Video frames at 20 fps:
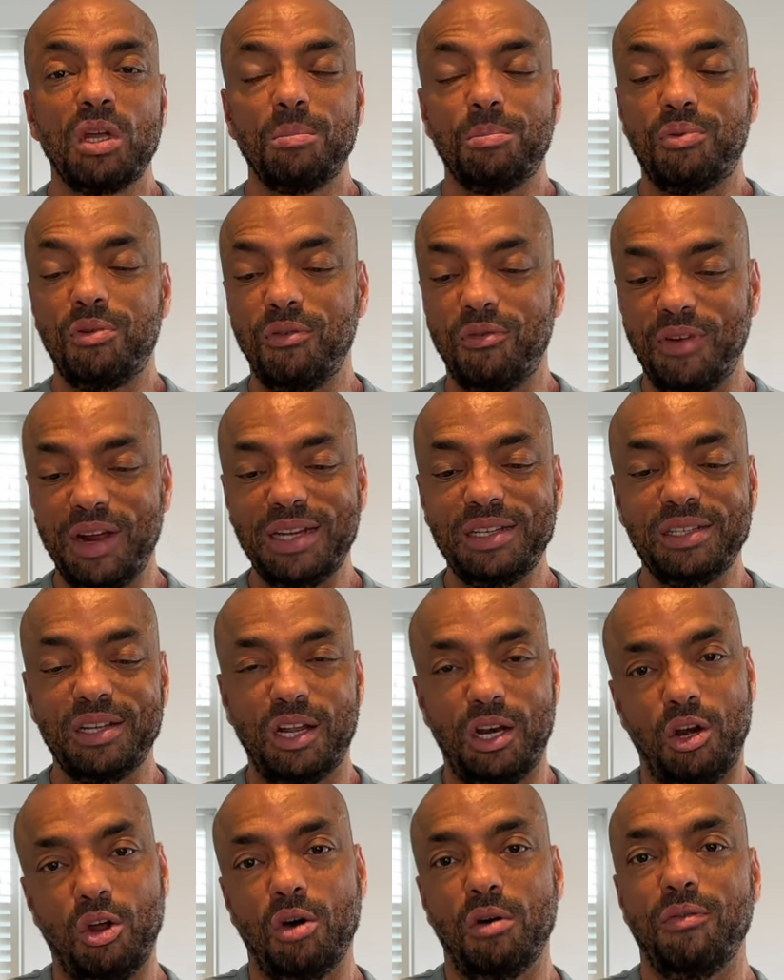prevent a
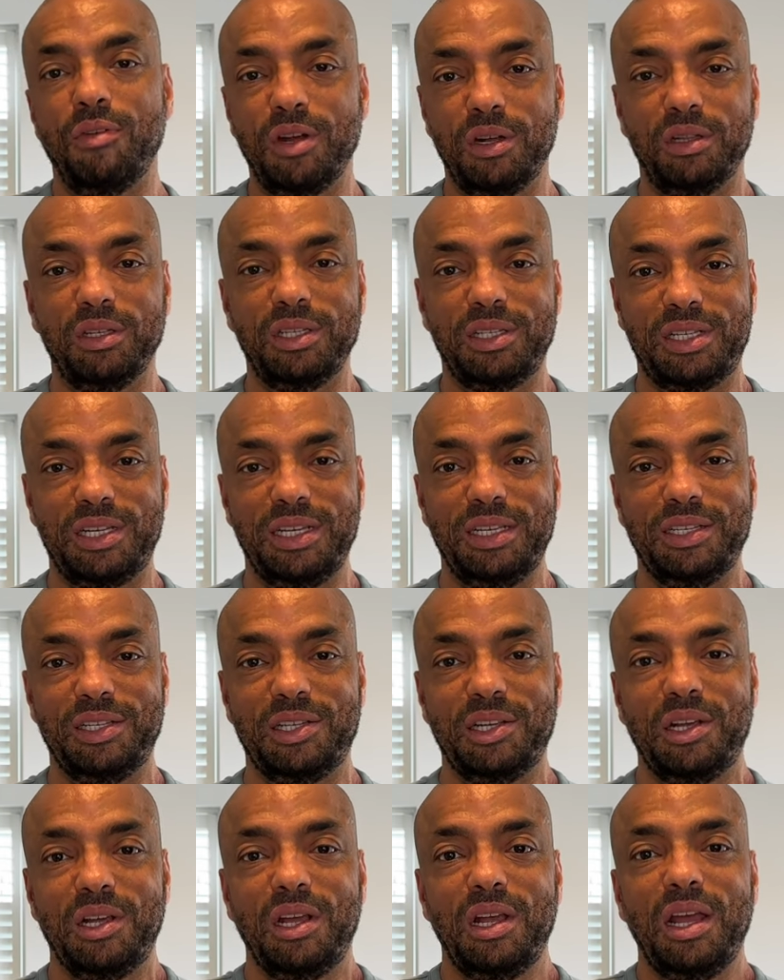lot of
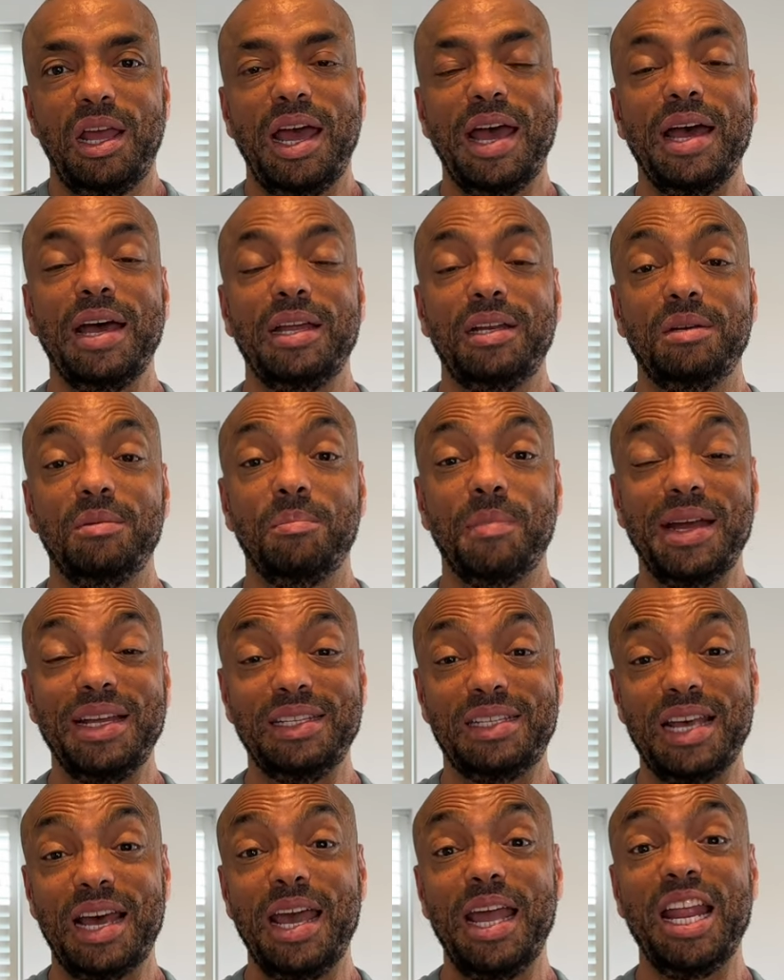illnesses and
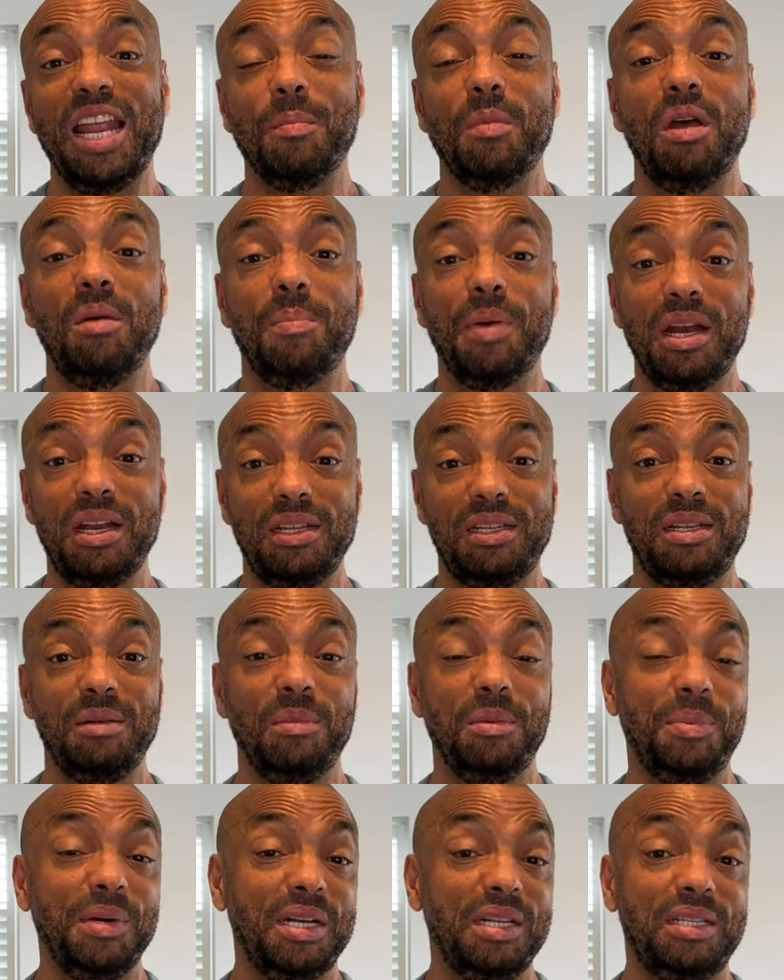maintain your mobility,
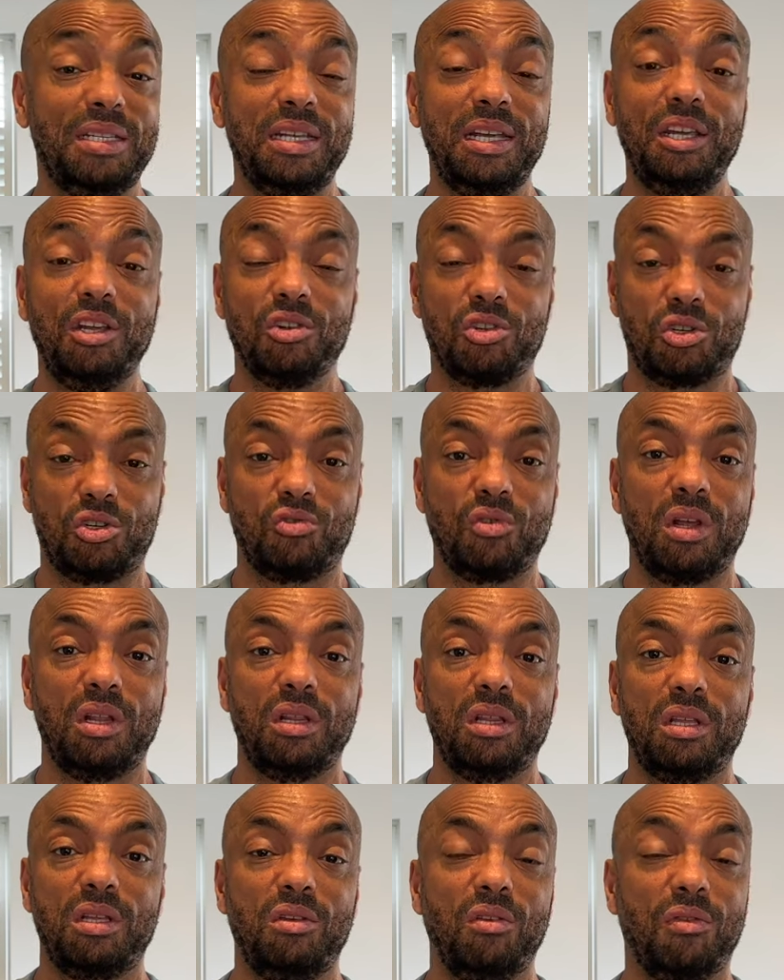mobility, your
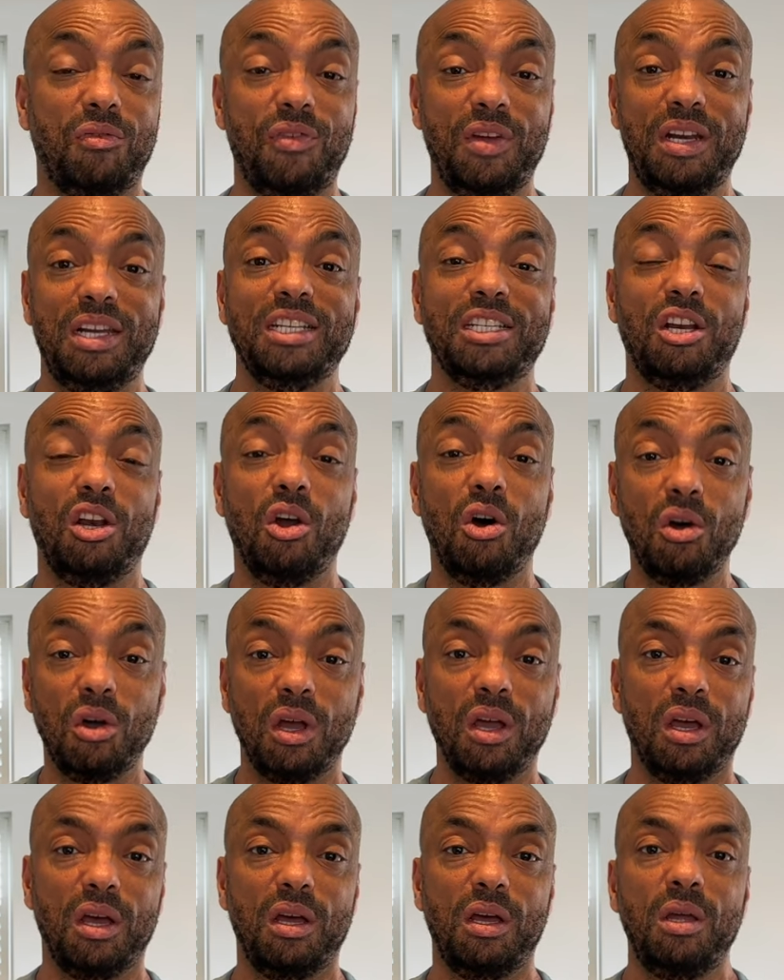strength, and your fitness
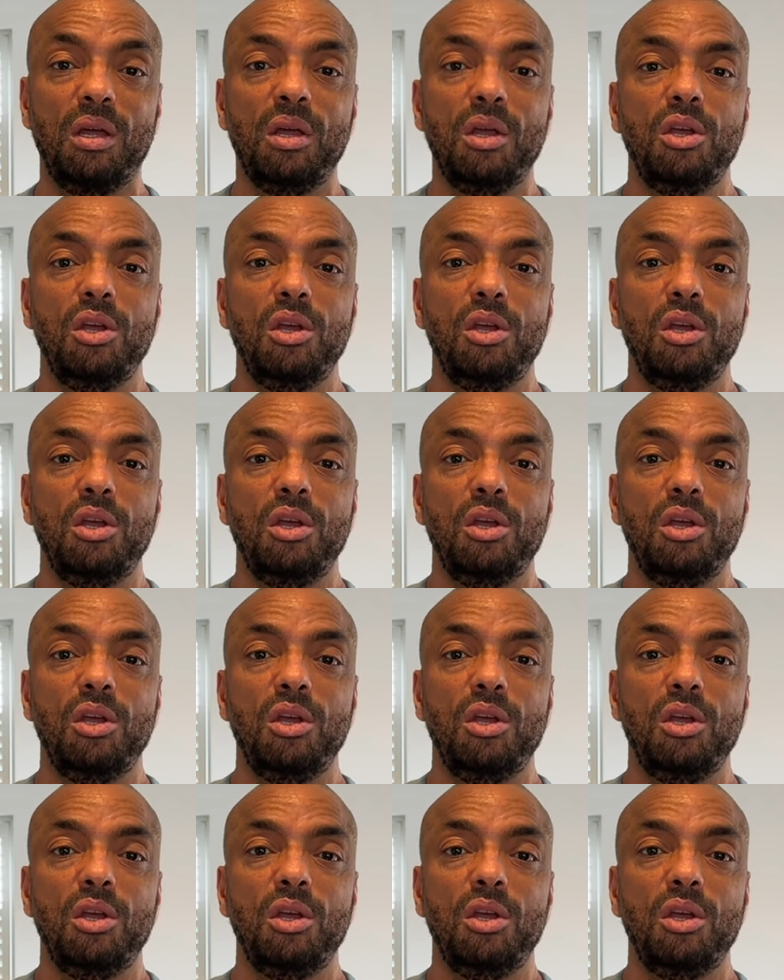longer